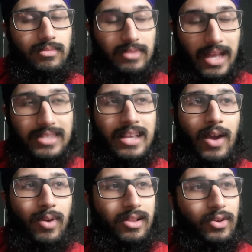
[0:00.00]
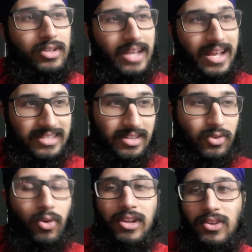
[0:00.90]
That's how I looked as the
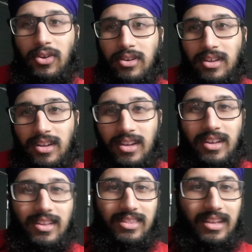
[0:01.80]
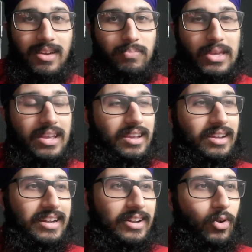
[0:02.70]
Naughty Dog thing appeared
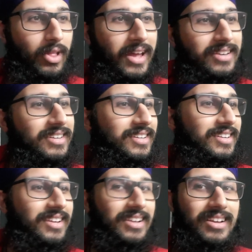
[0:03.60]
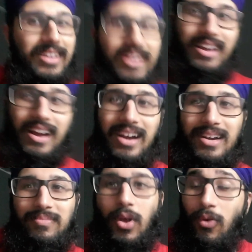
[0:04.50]
and it all ended.
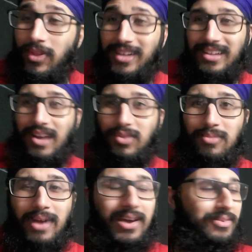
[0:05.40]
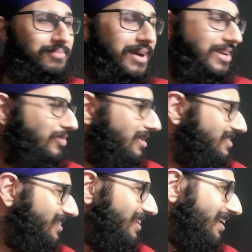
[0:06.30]
Hopefully I didn't cover the mic when I
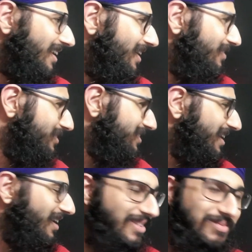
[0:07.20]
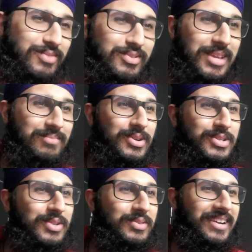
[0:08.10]
said that, because I'm not really
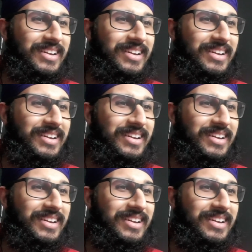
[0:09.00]
emotional right